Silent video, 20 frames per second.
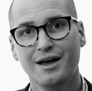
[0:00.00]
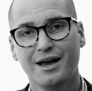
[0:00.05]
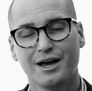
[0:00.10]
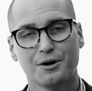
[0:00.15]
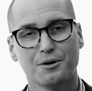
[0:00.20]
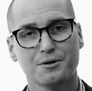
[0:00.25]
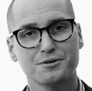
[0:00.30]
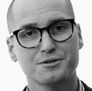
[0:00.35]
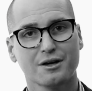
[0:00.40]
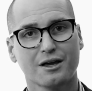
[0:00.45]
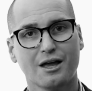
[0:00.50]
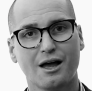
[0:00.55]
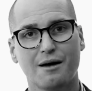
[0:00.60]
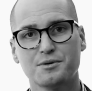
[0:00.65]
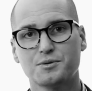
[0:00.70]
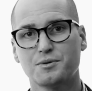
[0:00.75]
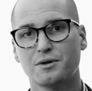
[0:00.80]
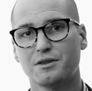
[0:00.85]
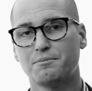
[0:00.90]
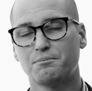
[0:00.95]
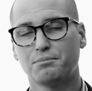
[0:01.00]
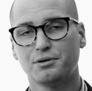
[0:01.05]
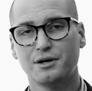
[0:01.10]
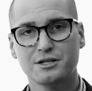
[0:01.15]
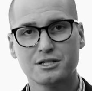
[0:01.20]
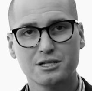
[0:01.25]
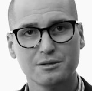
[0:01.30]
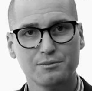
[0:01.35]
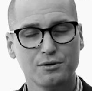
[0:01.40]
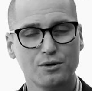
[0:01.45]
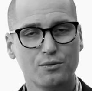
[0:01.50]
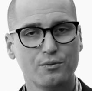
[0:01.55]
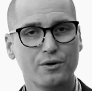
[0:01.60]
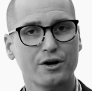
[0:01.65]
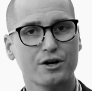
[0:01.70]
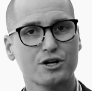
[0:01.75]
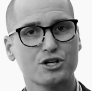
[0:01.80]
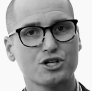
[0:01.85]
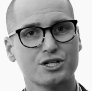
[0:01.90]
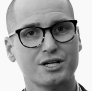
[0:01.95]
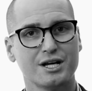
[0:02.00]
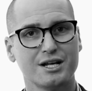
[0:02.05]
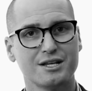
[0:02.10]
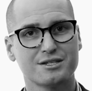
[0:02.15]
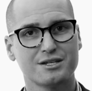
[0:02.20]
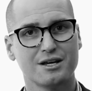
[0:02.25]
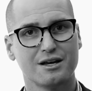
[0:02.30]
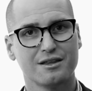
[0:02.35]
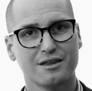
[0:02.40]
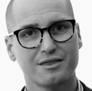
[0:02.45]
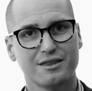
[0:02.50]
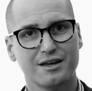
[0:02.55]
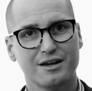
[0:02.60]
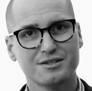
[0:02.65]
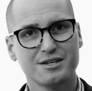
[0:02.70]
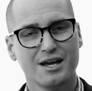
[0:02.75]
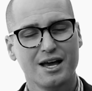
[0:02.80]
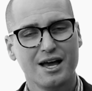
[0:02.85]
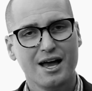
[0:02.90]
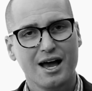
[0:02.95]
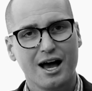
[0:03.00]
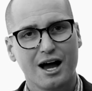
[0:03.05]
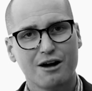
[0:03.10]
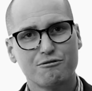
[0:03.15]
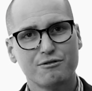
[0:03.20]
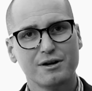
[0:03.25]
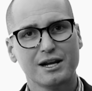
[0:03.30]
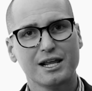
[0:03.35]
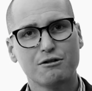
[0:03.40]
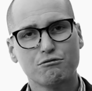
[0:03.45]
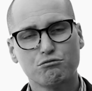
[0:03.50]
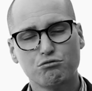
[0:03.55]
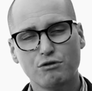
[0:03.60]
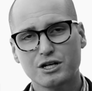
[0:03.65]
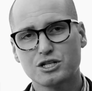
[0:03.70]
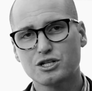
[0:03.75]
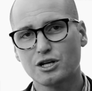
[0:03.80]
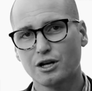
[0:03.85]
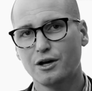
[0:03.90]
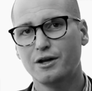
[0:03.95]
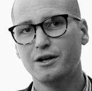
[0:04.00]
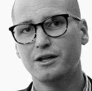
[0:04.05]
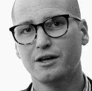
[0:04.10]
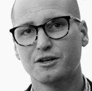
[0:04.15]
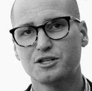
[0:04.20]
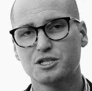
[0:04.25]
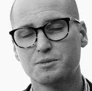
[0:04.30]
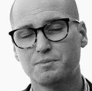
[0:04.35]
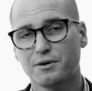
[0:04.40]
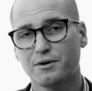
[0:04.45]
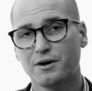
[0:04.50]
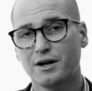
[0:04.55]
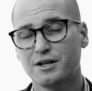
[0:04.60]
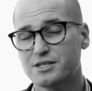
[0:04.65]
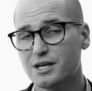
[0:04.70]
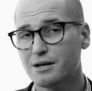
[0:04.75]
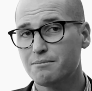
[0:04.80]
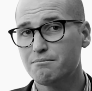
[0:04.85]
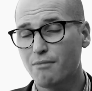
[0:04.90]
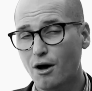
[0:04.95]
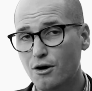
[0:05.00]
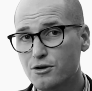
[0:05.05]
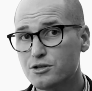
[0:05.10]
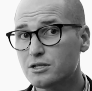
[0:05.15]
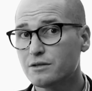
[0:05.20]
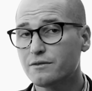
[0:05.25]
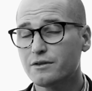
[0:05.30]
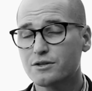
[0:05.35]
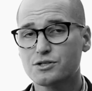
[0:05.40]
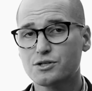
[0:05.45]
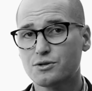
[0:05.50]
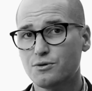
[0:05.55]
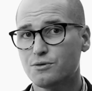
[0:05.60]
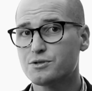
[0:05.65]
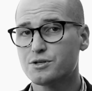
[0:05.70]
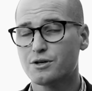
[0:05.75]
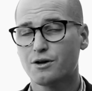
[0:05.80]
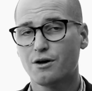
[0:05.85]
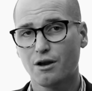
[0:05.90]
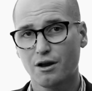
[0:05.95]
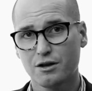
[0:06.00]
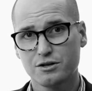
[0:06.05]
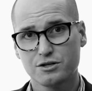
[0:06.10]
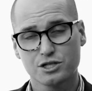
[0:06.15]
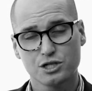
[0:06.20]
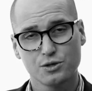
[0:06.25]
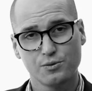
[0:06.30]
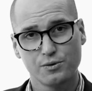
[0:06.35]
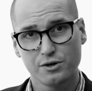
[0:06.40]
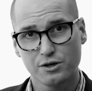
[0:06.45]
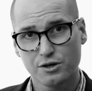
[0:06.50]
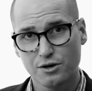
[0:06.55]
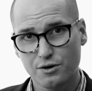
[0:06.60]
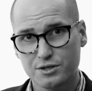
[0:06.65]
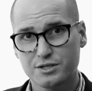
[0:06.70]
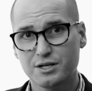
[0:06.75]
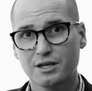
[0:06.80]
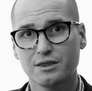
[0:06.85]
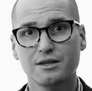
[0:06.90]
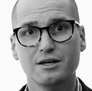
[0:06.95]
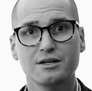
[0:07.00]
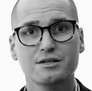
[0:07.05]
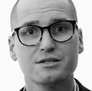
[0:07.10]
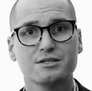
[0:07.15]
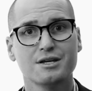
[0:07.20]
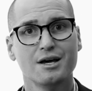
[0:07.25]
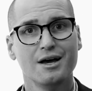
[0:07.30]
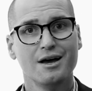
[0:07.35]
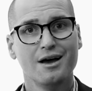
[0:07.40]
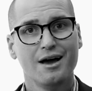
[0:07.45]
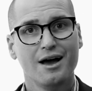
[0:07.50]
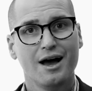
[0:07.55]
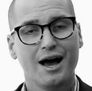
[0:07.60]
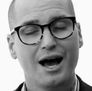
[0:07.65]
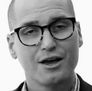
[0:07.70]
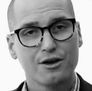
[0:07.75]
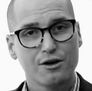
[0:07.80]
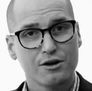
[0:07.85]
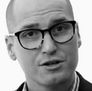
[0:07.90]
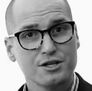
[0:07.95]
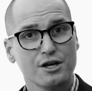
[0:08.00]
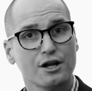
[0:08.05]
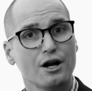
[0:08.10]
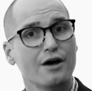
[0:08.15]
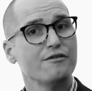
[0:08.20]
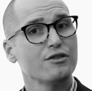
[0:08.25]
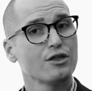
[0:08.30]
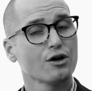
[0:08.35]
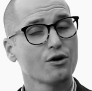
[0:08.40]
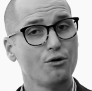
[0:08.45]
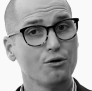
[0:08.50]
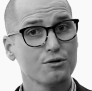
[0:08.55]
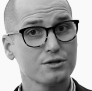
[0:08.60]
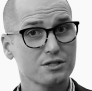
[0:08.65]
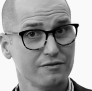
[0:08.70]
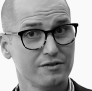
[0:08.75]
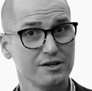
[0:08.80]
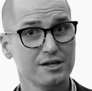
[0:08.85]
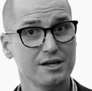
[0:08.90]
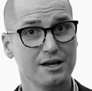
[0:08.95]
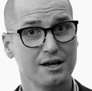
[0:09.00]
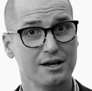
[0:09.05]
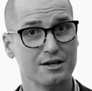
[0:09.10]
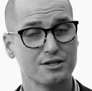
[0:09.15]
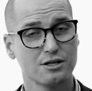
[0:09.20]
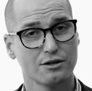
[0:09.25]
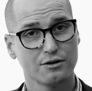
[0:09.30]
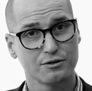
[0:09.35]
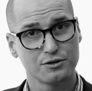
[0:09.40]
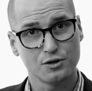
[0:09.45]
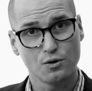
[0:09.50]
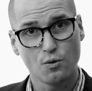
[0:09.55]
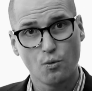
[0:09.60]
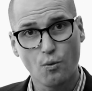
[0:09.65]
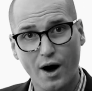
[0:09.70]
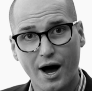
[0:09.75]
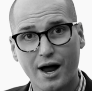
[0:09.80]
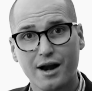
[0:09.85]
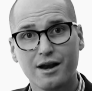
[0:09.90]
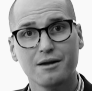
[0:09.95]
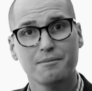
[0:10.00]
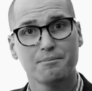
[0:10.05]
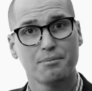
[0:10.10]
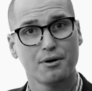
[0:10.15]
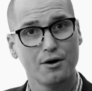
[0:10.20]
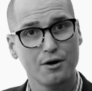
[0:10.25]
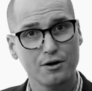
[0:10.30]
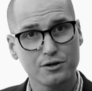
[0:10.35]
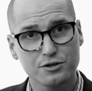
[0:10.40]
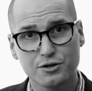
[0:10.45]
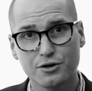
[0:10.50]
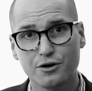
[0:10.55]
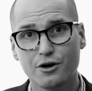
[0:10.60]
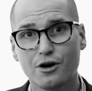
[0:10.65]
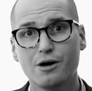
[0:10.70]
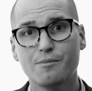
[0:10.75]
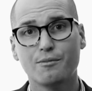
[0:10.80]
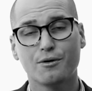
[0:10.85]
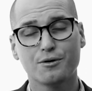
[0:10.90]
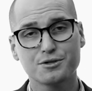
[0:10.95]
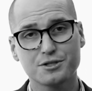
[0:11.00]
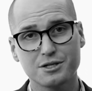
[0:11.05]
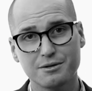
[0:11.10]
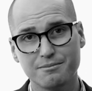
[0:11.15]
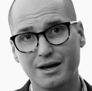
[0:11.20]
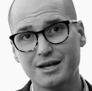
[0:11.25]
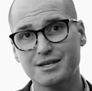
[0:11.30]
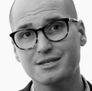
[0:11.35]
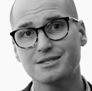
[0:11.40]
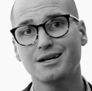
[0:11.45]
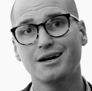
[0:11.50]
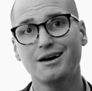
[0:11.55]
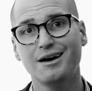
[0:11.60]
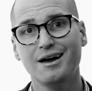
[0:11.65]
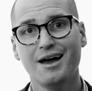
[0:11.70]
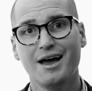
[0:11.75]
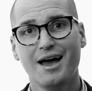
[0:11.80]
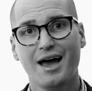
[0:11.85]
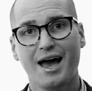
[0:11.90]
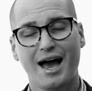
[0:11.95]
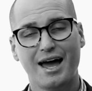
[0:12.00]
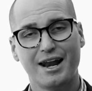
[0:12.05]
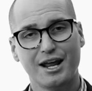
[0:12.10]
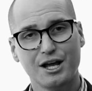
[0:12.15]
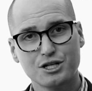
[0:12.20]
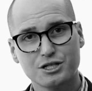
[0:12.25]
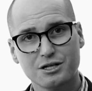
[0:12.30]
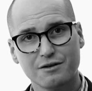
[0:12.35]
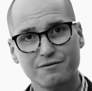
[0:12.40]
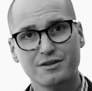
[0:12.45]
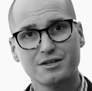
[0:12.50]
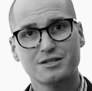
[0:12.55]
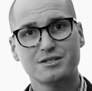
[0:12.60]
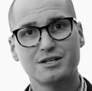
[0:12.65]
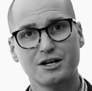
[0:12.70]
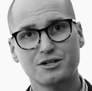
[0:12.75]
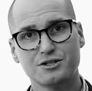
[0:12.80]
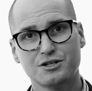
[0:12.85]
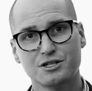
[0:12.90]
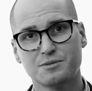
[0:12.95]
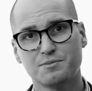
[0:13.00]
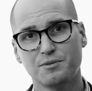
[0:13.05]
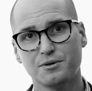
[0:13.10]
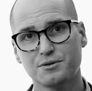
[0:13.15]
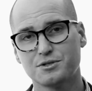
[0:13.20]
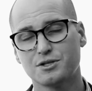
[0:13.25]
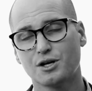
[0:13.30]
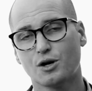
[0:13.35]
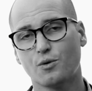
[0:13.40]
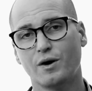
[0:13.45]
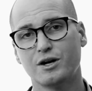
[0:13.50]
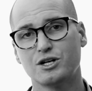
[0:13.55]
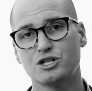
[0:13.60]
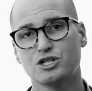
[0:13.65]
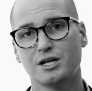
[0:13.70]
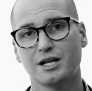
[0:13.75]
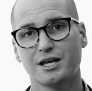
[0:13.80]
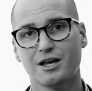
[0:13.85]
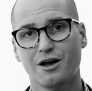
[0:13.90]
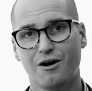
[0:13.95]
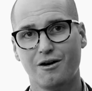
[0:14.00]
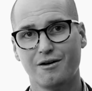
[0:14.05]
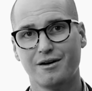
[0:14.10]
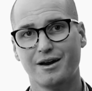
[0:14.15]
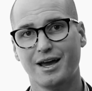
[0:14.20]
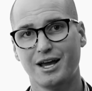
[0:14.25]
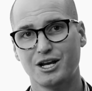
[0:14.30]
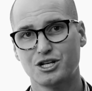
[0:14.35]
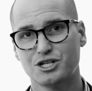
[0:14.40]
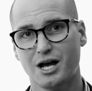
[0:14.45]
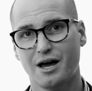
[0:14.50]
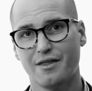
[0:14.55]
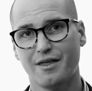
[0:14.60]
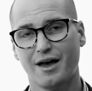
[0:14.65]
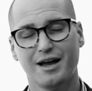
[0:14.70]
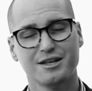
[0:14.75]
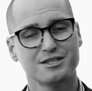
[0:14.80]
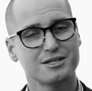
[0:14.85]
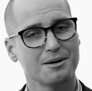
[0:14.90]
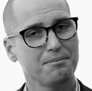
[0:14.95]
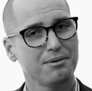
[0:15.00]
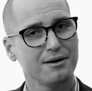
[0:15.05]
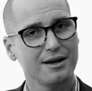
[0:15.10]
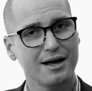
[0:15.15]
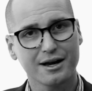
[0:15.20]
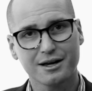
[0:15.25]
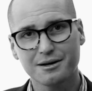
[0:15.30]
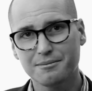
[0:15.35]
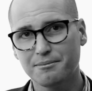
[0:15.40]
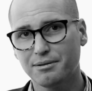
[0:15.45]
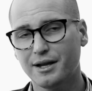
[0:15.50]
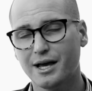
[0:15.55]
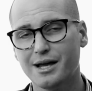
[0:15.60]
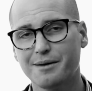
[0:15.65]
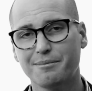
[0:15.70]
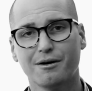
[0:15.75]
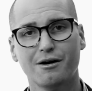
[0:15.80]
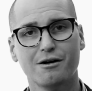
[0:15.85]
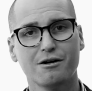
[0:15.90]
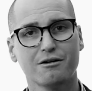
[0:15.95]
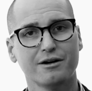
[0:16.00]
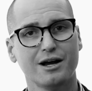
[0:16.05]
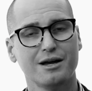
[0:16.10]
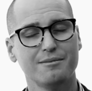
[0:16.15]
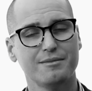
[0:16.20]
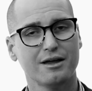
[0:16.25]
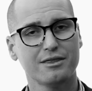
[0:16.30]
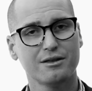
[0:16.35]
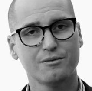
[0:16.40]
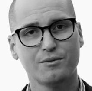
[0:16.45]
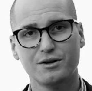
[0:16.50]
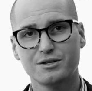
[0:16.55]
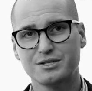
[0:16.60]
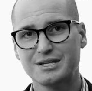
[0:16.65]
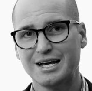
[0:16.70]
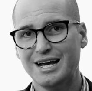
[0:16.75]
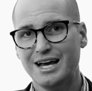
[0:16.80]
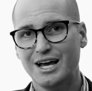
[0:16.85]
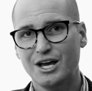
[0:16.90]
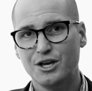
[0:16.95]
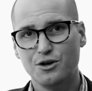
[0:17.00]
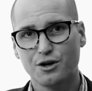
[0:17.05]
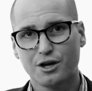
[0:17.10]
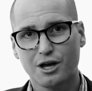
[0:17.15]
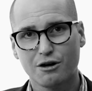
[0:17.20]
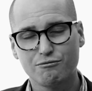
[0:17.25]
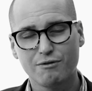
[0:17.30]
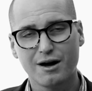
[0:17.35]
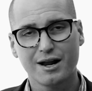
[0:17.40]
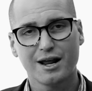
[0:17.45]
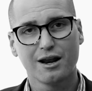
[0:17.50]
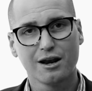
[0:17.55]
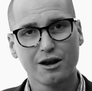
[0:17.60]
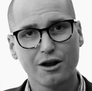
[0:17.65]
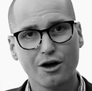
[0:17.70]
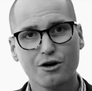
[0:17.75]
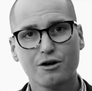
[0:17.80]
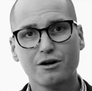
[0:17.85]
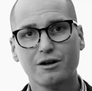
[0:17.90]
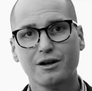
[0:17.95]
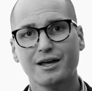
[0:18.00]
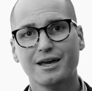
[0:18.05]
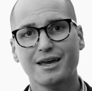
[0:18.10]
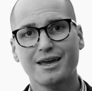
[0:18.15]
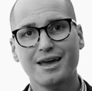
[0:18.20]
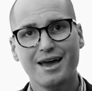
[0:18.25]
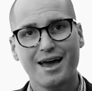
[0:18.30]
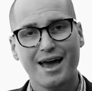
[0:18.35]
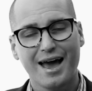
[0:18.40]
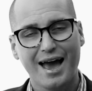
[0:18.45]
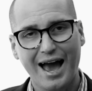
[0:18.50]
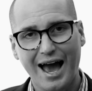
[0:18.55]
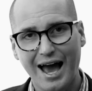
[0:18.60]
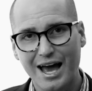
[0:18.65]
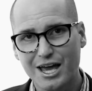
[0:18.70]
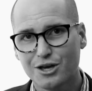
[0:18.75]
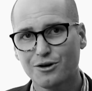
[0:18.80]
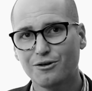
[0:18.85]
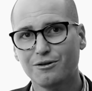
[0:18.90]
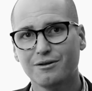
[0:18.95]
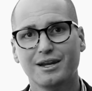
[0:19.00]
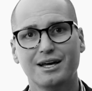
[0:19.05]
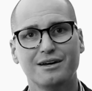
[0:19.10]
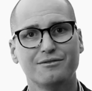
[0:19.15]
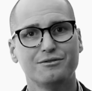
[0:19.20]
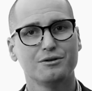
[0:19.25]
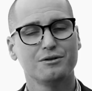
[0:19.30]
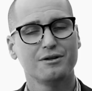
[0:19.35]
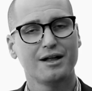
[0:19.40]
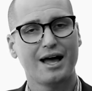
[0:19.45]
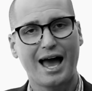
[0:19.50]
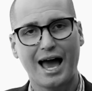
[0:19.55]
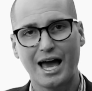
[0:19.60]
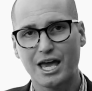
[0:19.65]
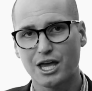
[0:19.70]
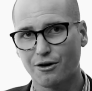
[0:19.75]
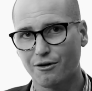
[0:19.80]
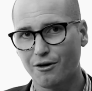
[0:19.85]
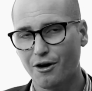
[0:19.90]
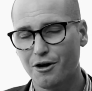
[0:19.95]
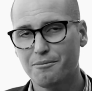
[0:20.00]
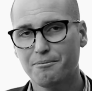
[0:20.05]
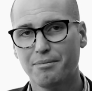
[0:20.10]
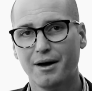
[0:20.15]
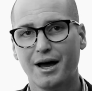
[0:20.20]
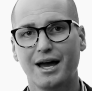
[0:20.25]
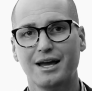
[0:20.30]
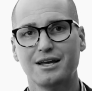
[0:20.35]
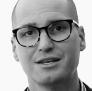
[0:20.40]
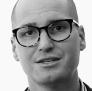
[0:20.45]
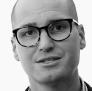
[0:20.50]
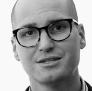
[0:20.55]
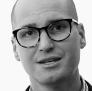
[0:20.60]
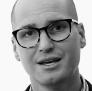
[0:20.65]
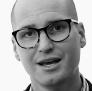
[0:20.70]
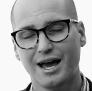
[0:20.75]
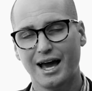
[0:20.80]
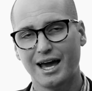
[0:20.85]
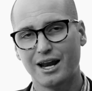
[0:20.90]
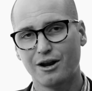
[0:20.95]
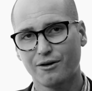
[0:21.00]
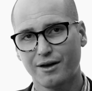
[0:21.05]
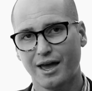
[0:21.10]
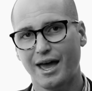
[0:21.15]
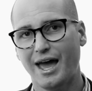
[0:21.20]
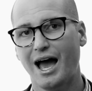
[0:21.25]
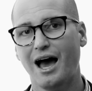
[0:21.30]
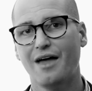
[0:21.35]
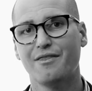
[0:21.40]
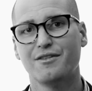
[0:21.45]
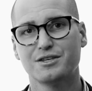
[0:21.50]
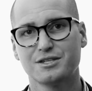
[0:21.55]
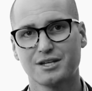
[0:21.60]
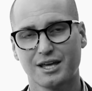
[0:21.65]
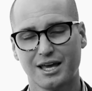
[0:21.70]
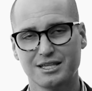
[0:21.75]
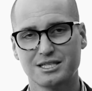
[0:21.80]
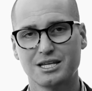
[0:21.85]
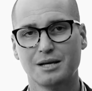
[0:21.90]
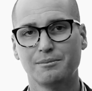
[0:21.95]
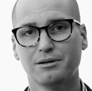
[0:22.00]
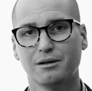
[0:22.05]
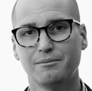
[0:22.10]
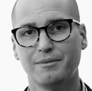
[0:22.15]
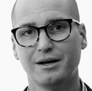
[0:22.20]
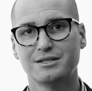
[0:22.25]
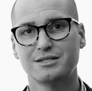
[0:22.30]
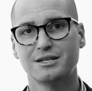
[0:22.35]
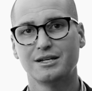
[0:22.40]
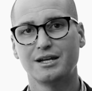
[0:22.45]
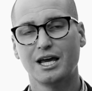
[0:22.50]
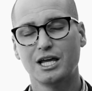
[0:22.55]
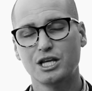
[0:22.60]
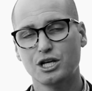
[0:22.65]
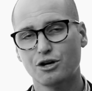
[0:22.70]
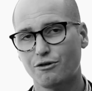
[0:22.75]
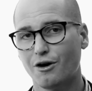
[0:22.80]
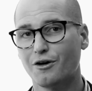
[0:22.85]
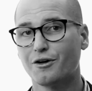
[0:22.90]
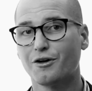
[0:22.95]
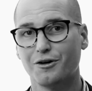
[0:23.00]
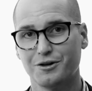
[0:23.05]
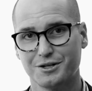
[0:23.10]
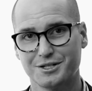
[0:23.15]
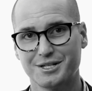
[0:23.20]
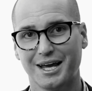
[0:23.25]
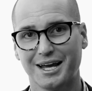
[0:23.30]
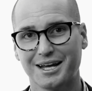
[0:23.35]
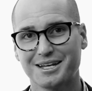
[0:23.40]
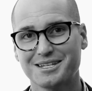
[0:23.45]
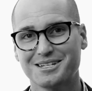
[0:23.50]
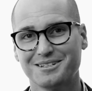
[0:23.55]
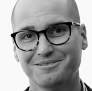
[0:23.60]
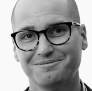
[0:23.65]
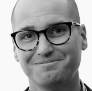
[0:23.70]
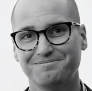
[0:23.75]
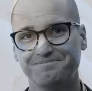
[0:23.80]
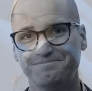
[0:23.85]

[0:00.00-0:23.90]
It also comes with printable worksheets so that there's a really rich learning experience. And most of the schools and colleges who are using this are using it over the course of a year. So they'll do 1 per term or semester, and each of the sessions build sequentially on each other. It's a plug and play program. In other words, you can run it locally at your level, at your own pace, and look at how this gets implemented in your own context.